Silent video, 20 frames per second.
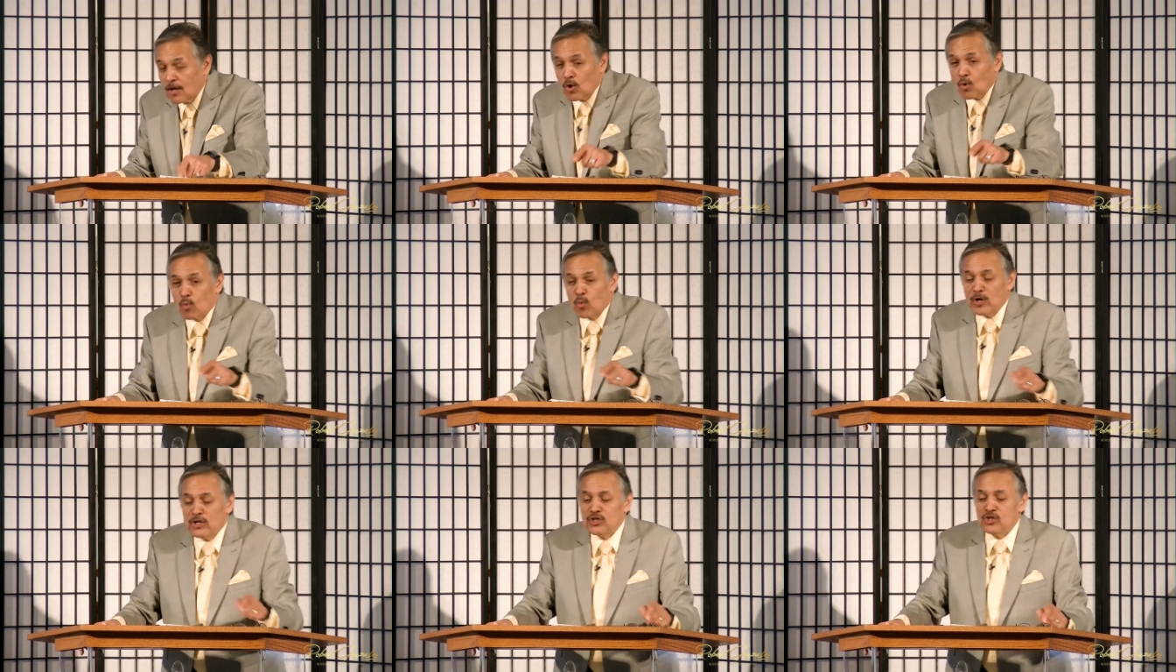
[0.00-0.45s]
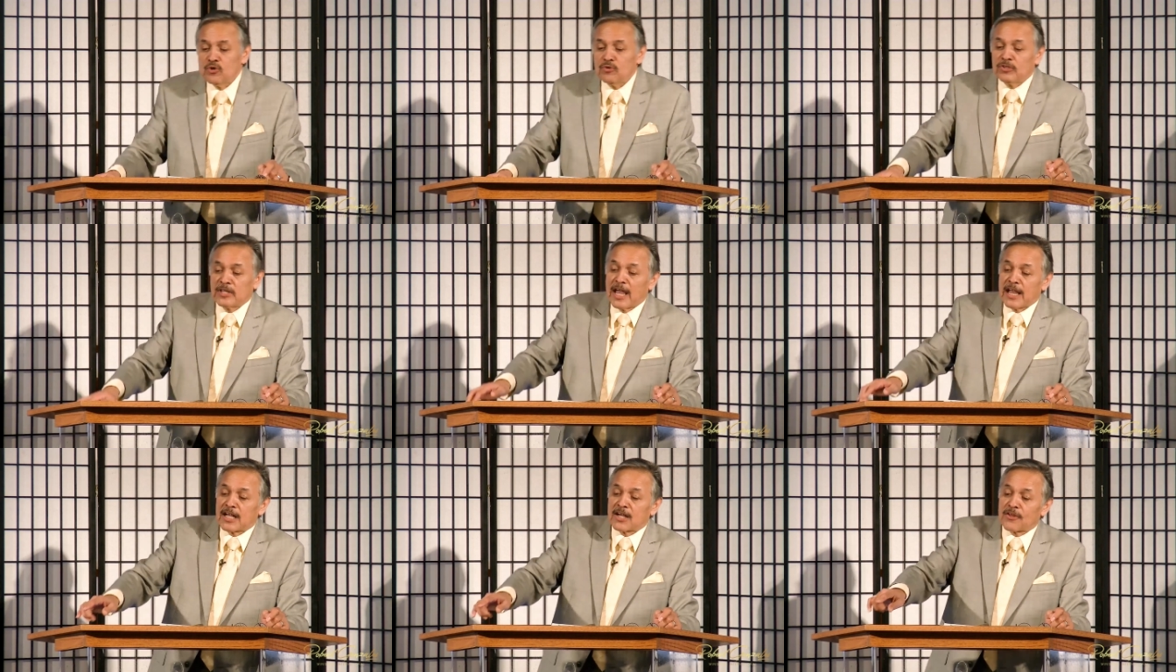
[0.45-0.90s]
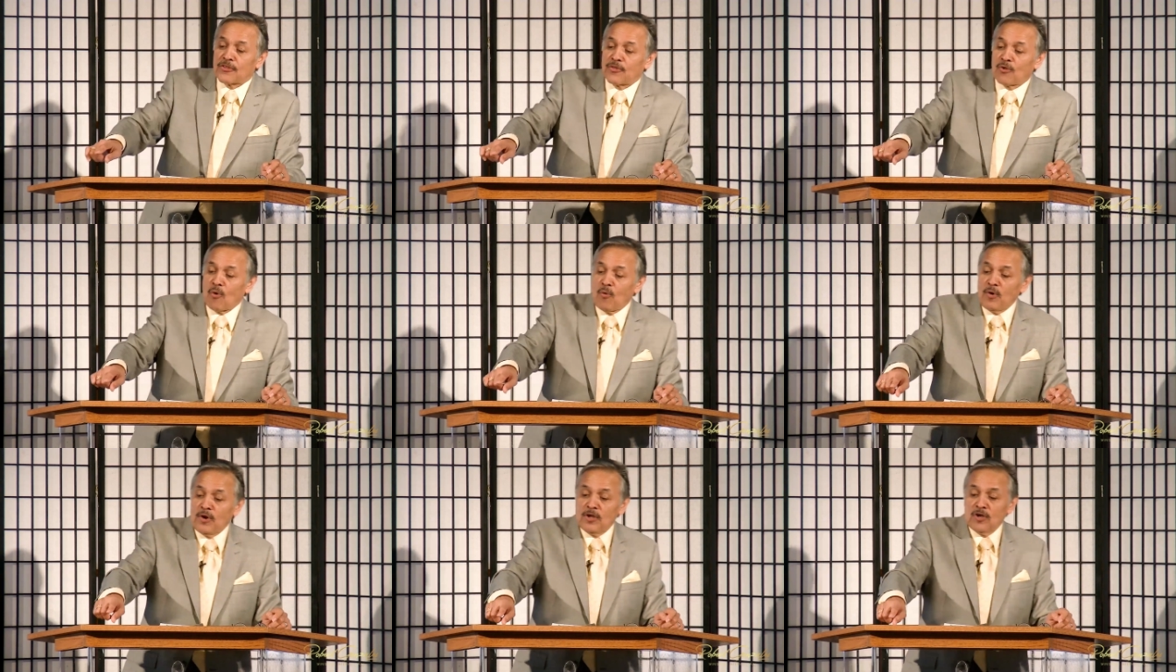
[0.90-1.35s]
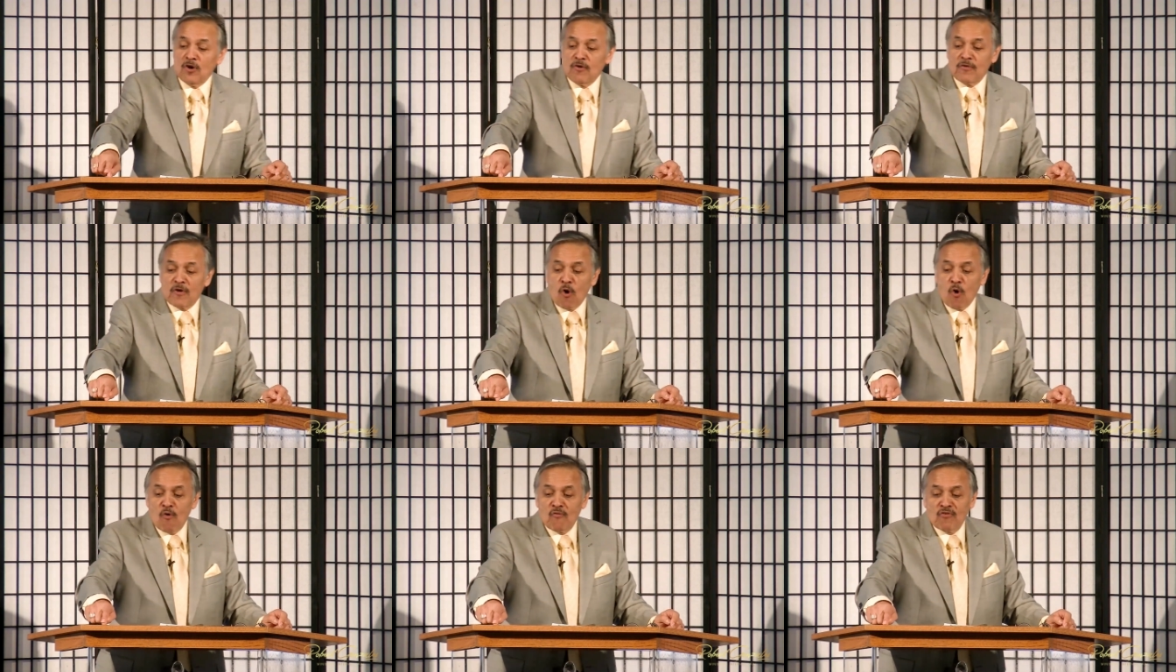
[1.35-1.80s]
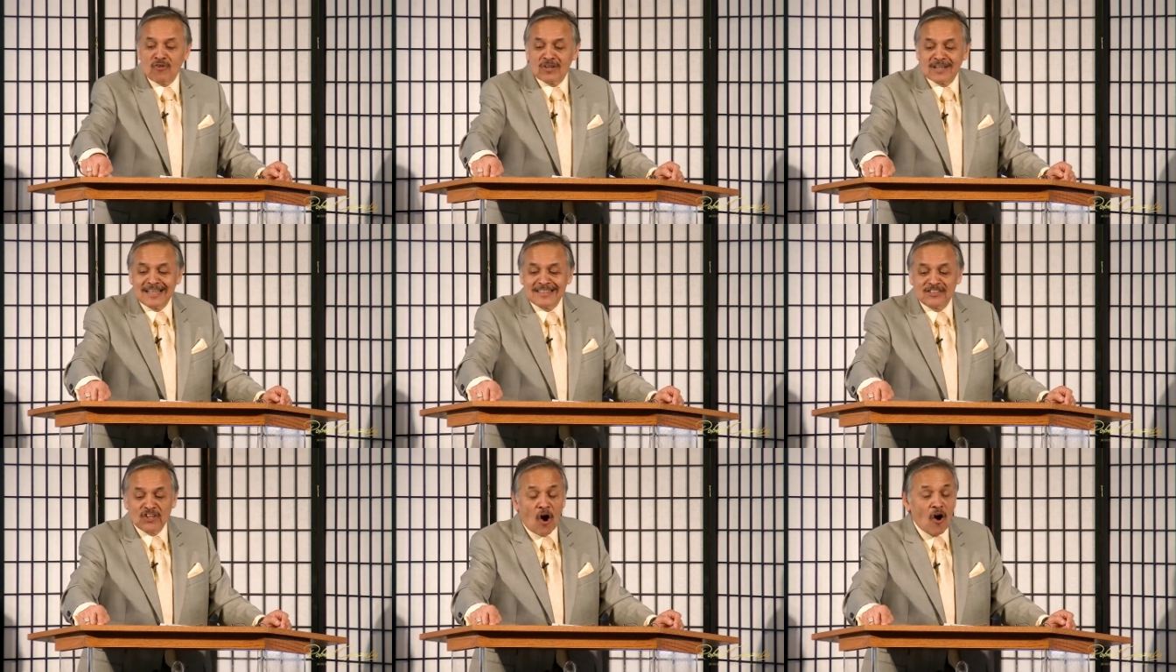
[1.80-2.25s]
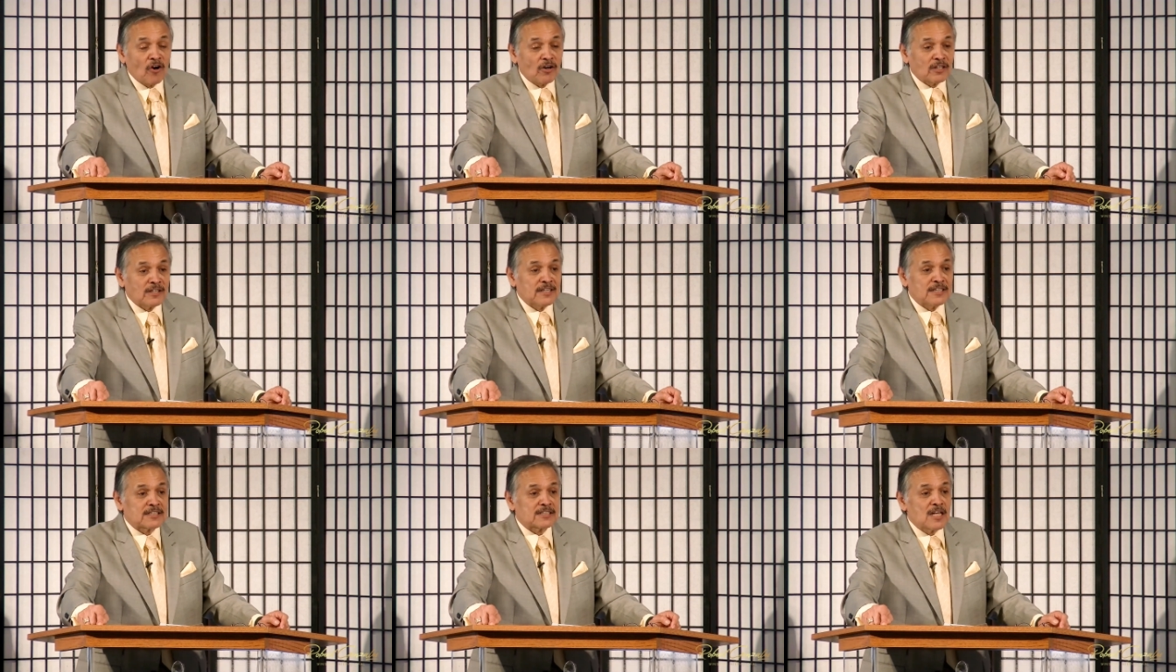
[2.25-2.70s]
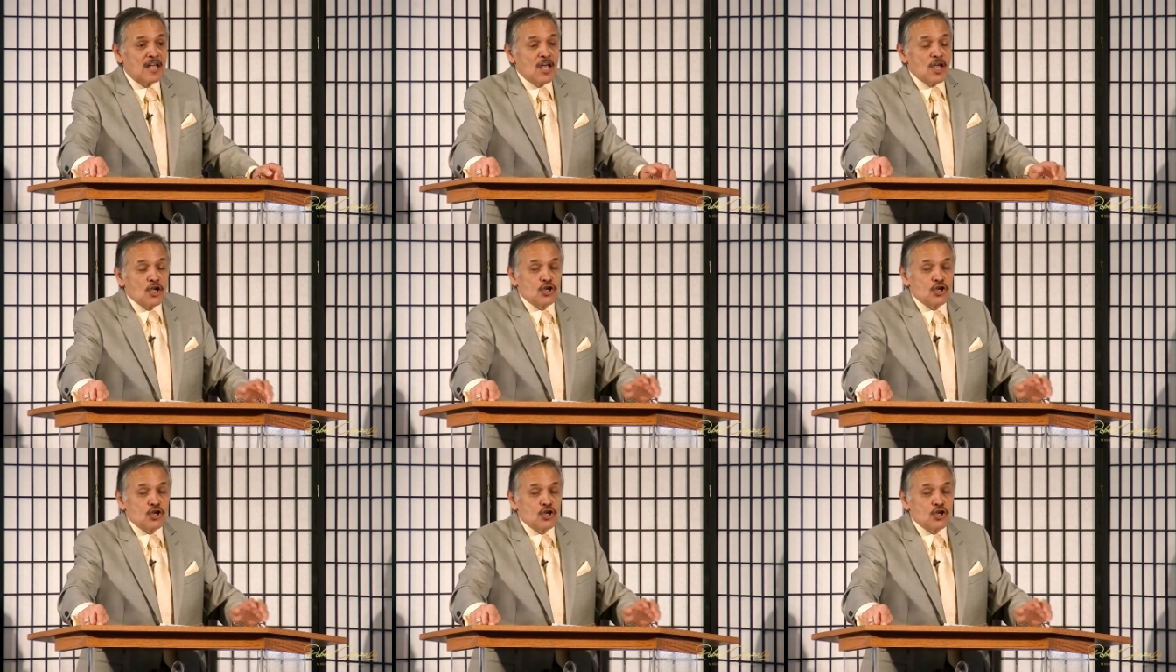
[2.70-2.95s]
When you take authority over darkness,